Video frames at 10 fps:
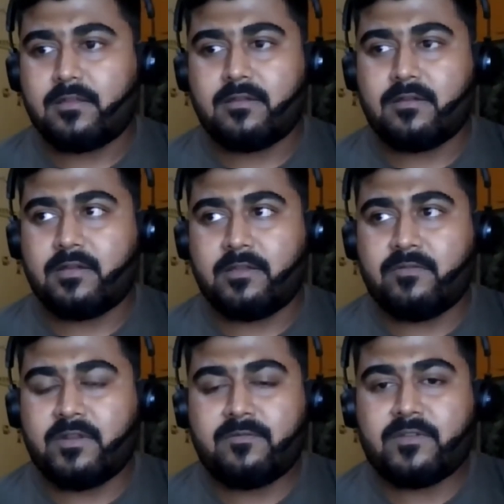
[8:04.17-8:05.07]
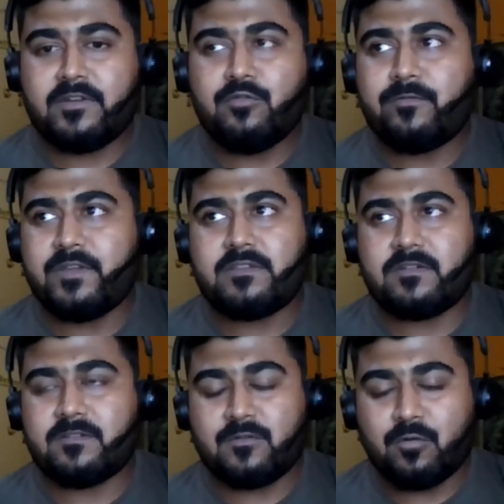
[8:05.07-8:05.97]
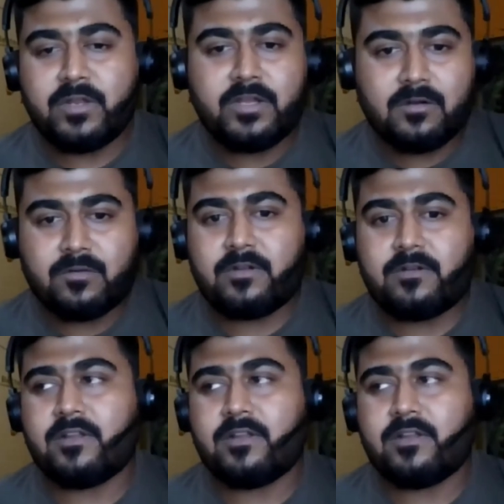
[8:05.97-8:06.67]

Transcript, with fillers: uh, even if a new feature is rolling out, it,